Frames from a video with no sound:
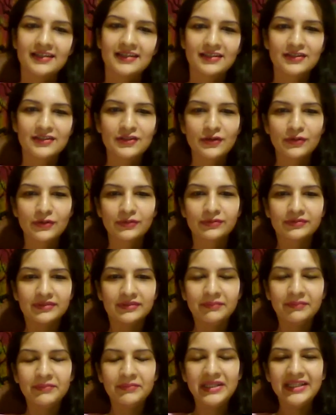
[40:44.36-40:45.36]
So
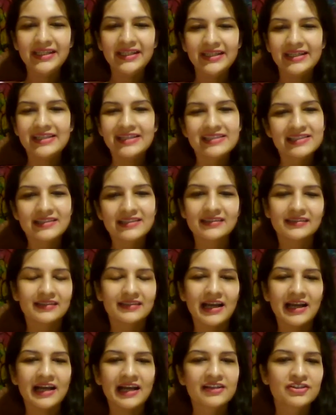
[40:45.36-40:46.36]
the meaning isn't
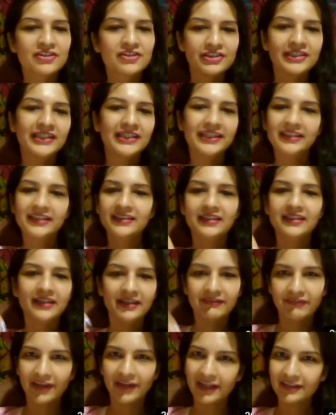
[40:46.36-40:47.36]
actually in the
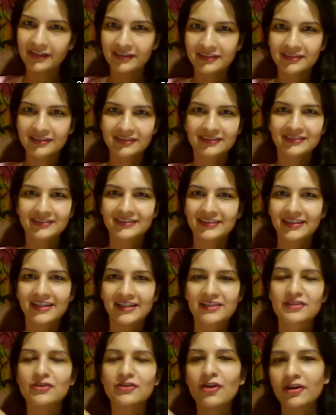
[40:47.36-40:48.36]
event.
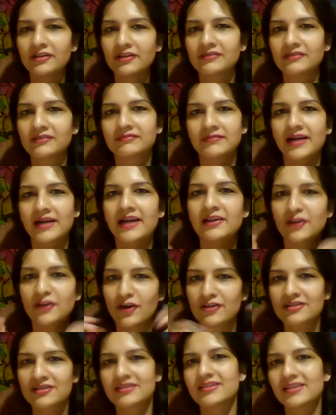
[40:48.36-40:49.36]
It's not, I
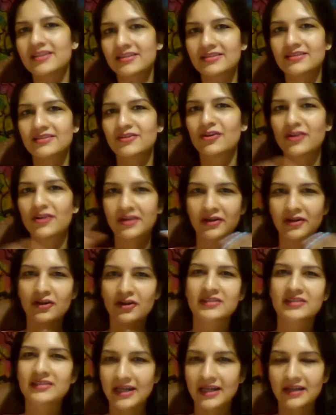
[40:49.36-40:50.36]
lost this, or I
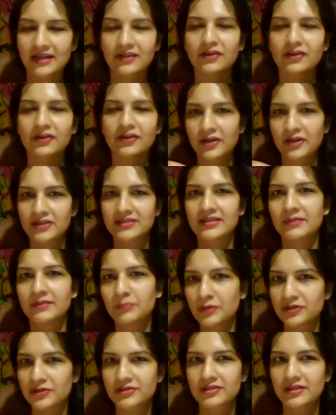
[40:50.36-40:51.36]
lost that, or I lost that
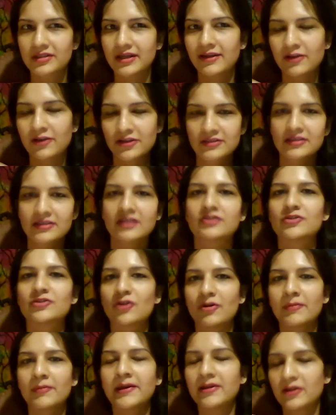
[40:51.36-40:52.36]
person, I lost that
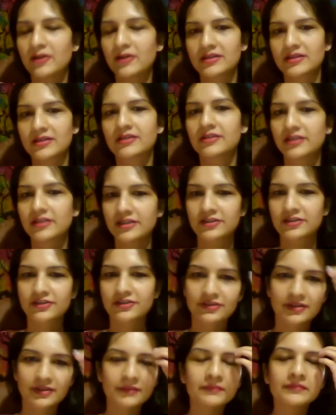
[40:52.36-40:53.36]
job, I lost that
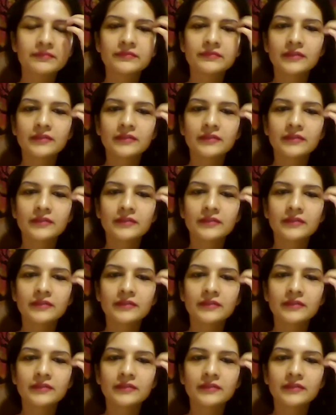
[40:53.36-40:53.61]
relationship.